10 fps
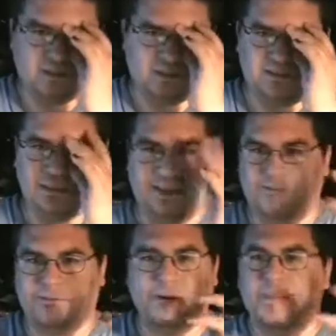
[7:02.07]
there's, like,
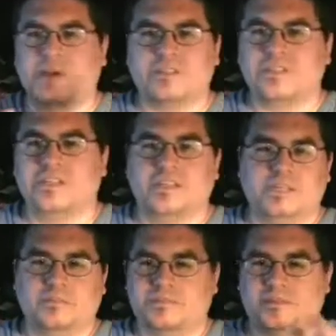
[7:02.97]
football
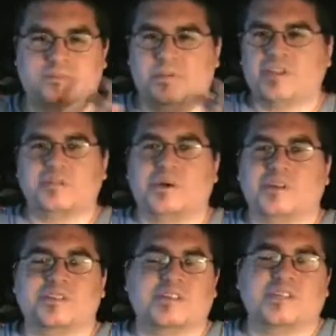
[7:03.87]
teams, there's
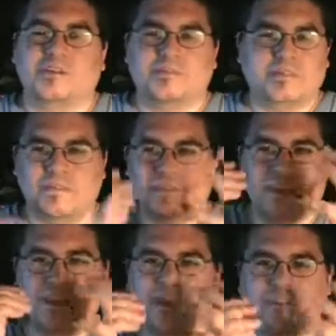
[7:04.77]
baseball teams.
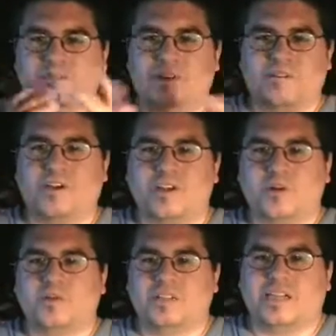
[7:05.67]
Just whenever I
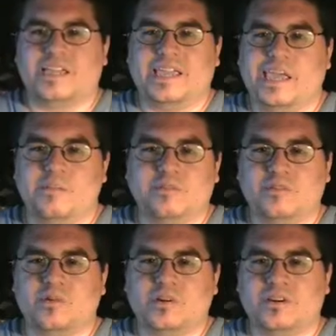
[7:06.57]
go to, like, a game
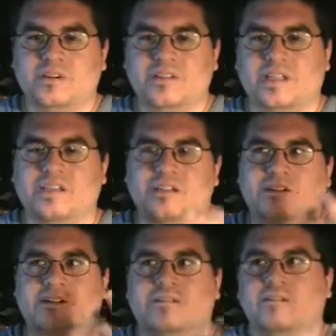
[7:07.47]
store, like, you
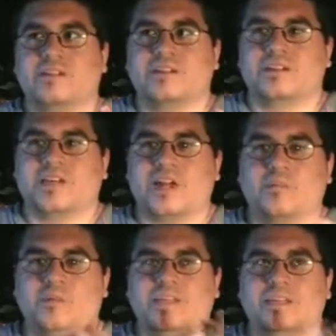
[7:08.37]
know, I
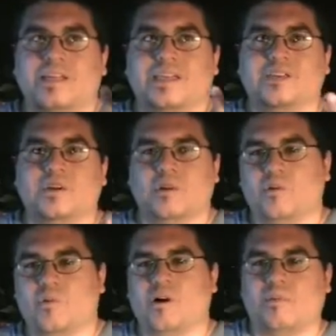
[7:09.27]
don't mean, like, you know, go
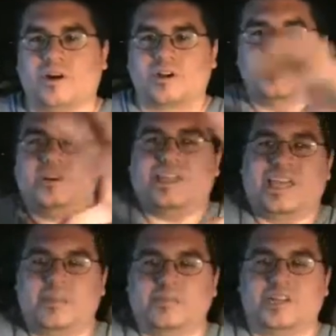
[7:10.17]
to Walmart and go to the
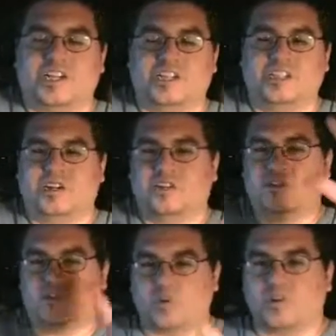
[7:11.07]
game section. There's
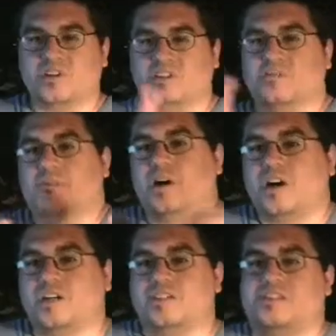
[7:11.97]
stores and
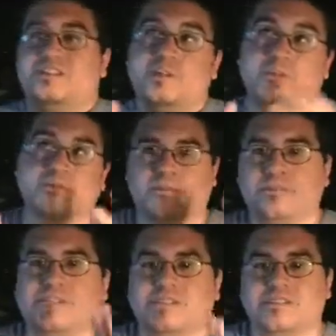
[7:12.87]
malls, some
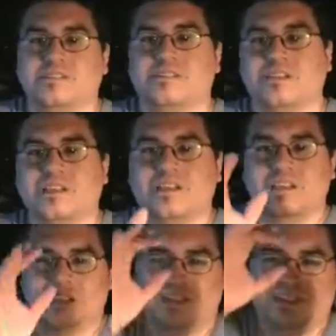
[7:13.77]
places
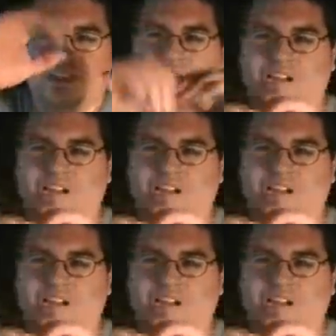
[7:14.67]
that